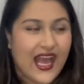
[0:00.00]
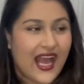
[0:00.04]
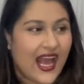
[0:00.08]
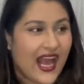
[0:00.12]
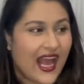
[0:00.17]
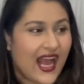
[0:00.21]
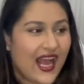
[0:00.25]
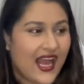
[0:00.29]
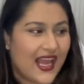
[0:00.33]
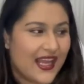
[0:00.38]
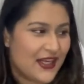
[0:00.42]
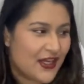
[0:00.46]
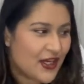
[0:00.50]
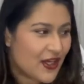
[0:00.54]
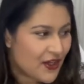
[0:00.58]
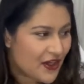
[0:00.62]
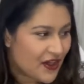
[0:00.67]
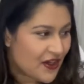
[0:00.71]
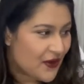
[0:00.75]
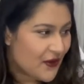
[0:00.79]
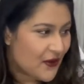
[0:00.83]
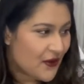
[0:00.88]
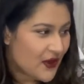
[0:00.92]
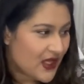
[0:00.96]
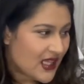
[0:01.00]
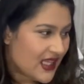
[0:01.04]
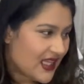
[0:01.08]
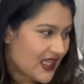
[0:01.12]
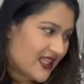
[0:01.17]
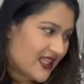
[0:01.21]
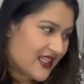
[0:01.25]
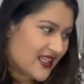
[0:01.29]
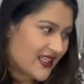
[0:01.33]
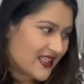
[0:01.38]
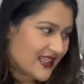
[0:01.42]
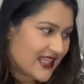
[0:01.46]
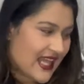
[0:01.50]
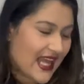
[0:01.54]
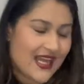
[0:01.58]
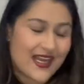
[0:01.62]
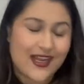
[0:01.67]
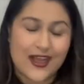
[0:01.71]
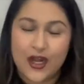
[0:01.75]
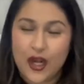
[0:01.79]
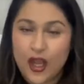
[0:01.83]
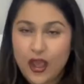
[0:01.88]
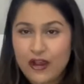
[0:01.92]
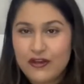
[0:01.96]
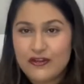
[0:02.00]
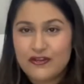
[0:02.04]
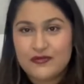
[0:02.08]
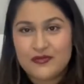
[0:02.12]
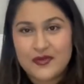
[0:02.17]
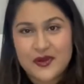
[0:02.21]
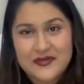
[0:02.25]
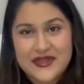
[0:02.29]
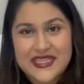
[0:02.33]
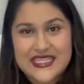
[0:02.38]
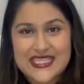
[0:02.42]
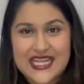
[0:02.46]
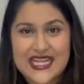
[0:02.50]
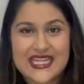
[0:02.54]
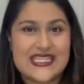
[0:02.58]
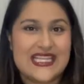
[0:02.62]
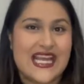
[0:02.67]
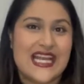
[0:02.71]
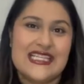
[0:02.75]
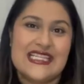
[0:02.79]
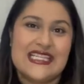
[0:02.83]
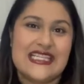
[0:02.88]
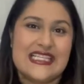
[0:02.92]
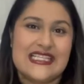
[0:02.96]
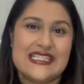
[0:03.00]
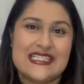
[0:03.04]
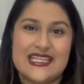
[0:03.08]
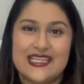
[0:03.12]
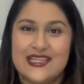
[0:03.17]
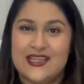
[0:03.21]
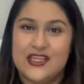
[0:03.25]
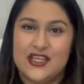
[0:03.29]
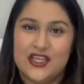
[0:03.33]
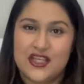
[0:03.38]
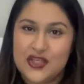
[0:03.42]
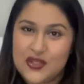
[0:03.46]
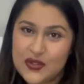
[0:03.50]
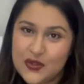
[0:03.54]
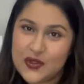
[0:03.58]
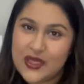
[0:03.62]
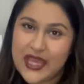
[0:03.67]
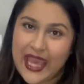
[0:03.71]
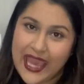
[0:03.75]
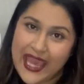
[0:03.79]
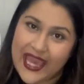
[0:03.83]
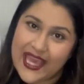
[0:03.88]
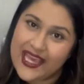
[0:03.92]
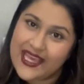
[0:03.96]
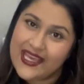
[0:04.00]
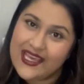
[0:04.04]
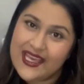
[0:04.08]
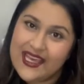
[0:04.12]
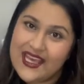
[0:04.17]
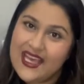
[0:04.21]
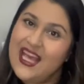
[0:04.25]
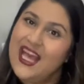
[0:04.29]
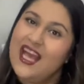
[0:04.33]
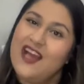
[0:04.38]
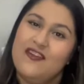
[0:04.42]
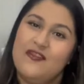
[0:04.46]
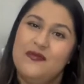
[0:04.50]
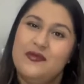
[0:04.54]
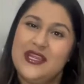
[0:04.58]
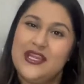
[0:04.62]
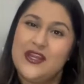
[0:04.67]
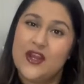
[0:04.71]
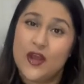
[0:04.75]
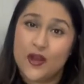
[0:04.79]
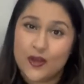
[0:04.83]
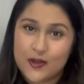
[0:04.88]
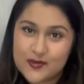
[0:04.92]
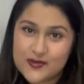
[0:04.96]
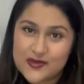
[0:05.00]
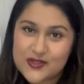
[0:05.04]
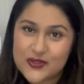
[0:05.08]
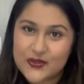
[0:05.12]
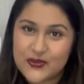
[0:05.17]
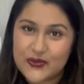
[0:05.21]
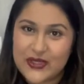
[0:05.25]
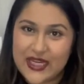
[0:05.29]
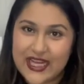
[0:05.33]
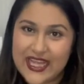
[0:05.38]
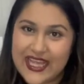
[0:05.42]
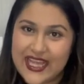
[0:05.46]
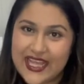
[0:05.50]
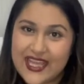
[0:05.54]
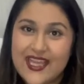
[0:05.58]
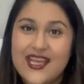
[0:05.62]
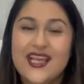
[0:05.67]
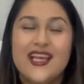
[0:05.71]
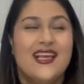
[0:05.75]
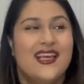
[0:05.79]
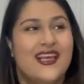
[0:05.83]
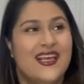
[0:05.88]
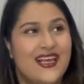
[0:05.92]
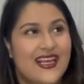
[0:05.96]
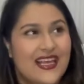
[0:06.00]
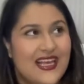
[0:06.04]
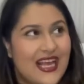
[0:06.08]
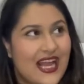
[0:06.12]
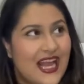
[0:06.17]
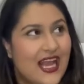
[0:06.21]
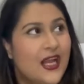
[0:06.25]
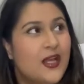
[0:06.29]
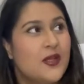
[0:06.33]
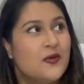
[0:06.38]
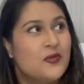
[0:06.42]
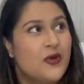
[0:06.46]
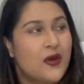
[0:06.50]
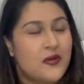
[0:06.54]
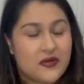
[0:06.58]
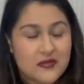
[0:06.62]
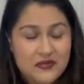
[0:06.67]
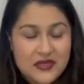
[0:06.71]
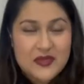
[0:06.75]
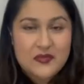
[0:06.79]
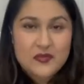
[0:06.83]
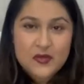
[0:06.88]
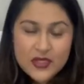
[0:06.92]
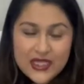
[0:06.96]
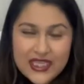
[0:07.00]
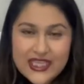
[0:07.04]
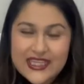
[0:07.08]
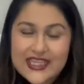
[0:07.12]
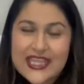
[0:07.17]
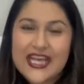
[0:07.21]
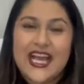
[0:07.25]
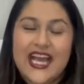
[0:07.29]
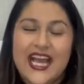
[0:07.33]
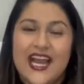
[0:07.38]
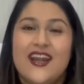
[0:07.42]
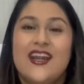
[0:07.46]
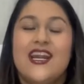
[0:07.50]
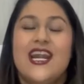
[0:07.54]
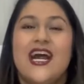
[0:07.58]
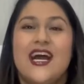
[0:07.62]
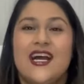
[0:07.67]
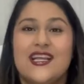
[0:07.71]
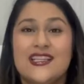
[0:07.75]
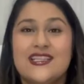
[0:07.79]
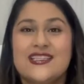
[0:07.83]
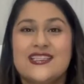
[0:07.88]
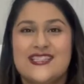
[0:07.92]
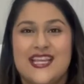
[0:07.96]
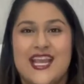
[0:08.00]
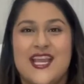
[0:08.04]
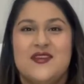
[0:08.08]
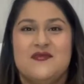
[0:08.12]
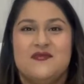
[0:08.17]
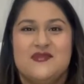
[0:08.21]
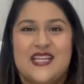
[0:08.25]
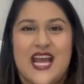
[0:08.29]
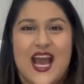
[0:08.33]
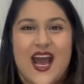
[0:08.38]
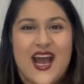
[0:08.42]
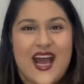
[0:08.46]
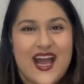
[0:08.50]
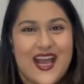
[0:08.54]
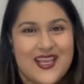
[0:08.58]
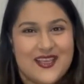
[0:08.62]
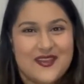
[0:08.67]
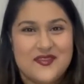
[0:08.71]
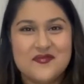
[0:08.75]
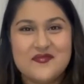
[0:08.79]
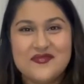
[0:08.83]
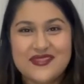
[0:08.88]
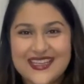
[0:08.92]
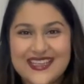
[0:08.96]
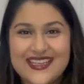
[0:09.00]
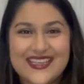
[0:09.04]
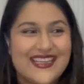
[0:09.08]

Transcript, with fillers: I know that a lot of mummies and daddies in the UK have been homeschooling and probably pulling their hair out at the same time.